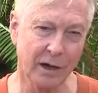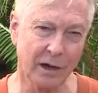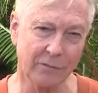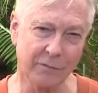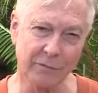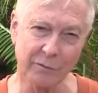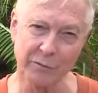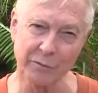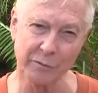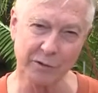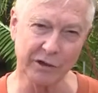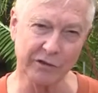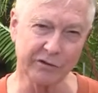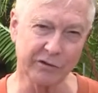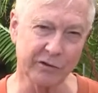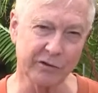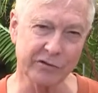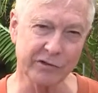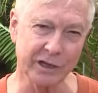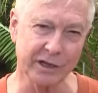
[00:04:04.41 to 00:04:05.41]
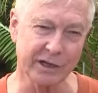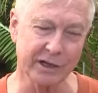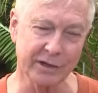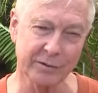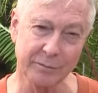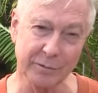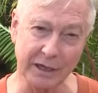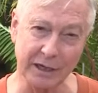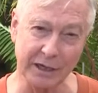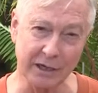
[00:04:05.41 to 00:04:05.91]
From the research I
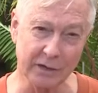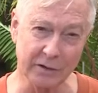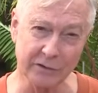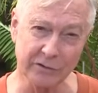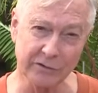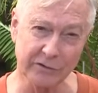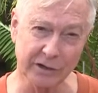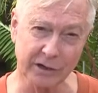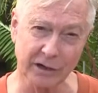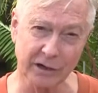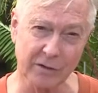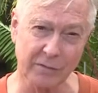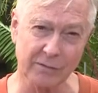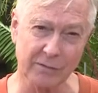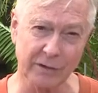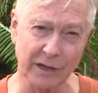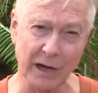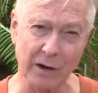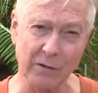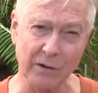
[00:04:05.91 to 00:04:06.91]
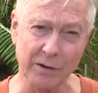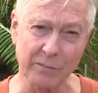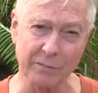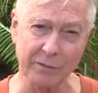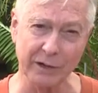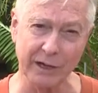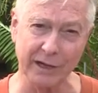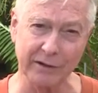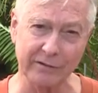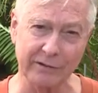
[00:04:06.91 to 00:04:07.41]
did many years ago, flowering
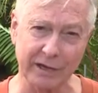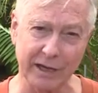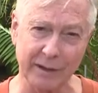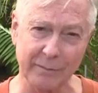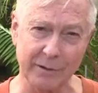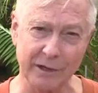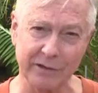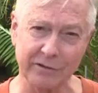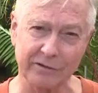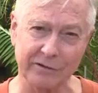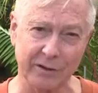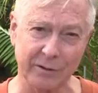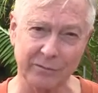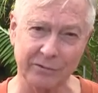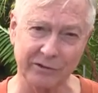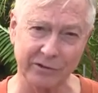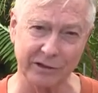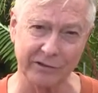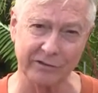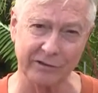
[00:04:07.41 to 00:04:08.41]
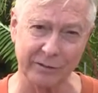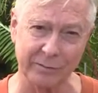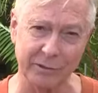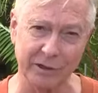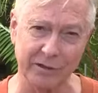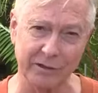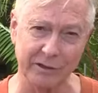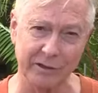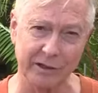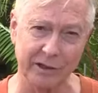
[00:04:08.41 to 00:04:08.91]
plants came in some 60
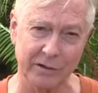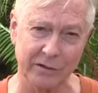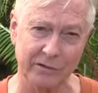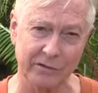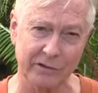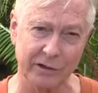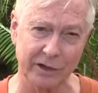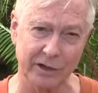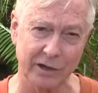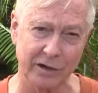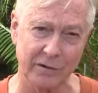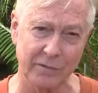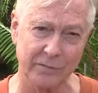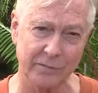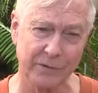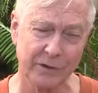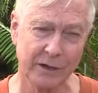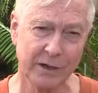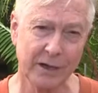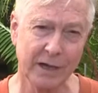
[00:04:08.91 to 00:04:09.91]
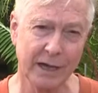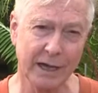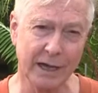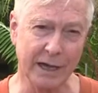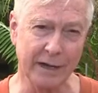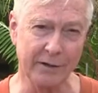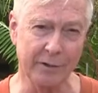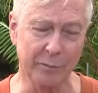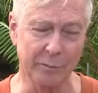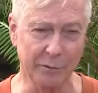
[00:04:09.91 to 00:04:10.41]
million years ago,
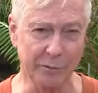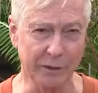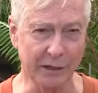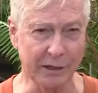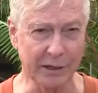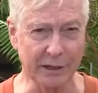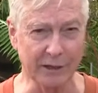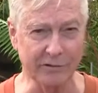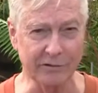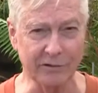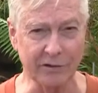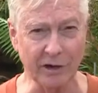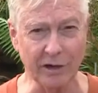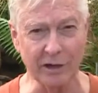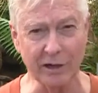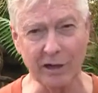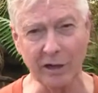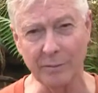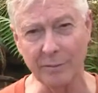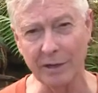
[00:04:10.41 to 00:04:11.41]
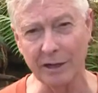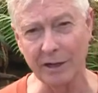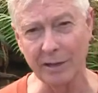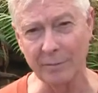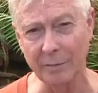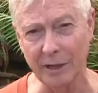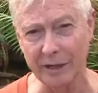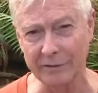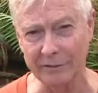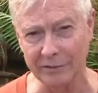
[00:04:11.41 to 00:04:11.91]
and the bromeliads started coming in
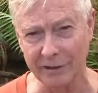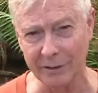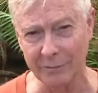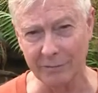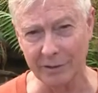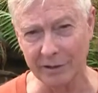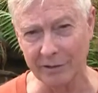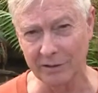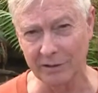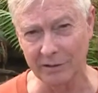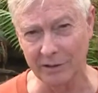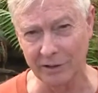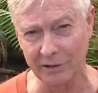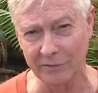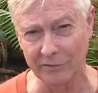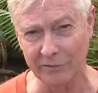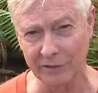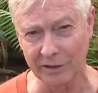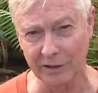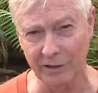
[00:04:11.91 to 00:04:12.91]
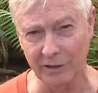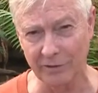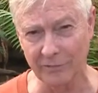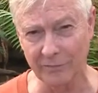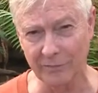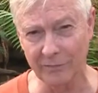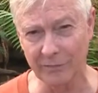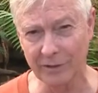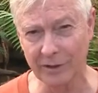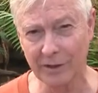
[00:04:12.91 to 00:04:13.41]
about 10 million years ago.
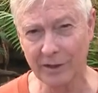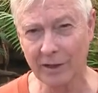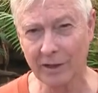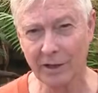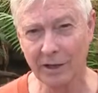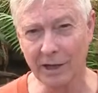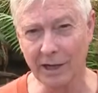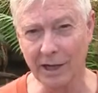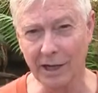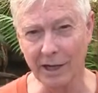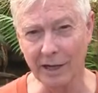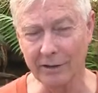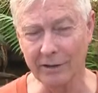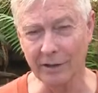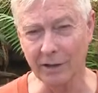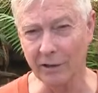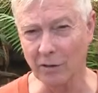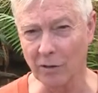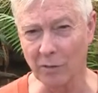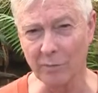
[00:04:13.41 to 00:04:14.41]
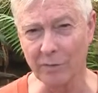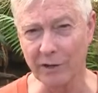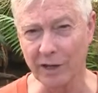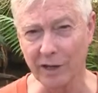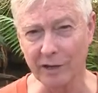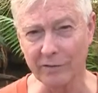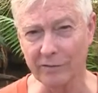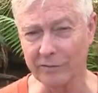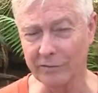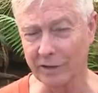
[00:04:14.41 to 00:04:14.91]
And I hope
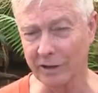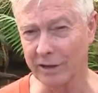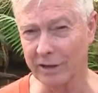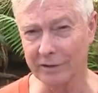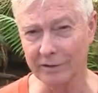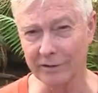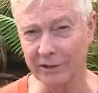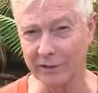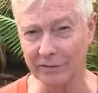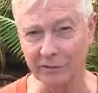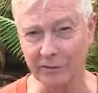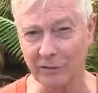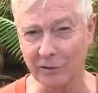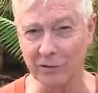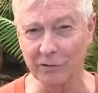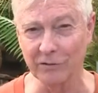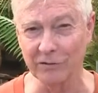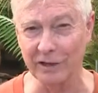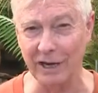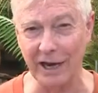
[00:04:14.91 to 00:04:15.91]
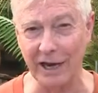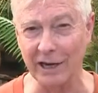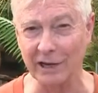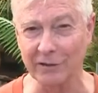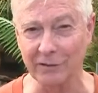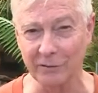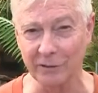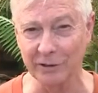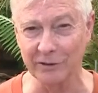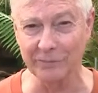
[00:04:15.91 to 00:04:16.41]
that is close to
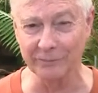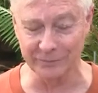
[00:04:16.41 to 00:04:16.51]
accurate.